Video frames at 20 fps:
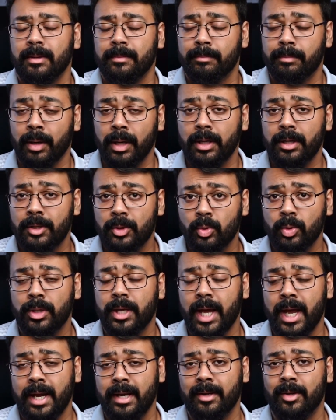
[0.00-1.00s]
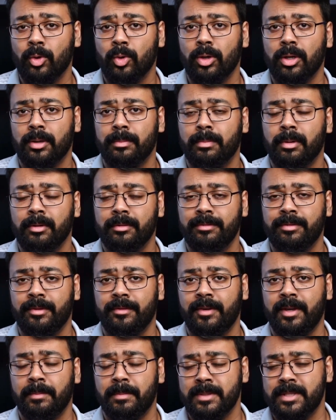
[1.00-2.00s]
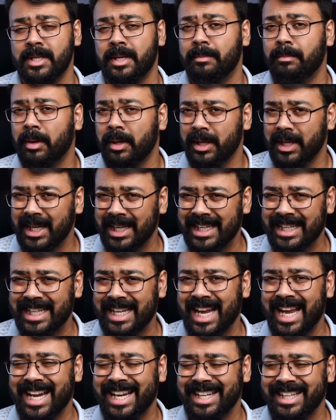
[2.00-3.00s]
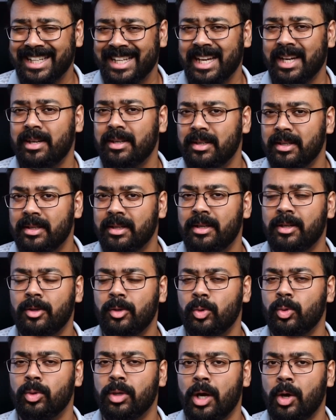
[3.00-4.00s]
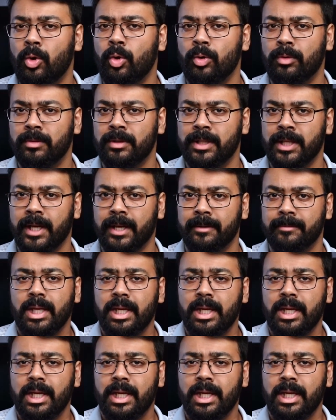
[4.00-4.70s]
but you can go above fifty percent, but it can get a little too loud over there.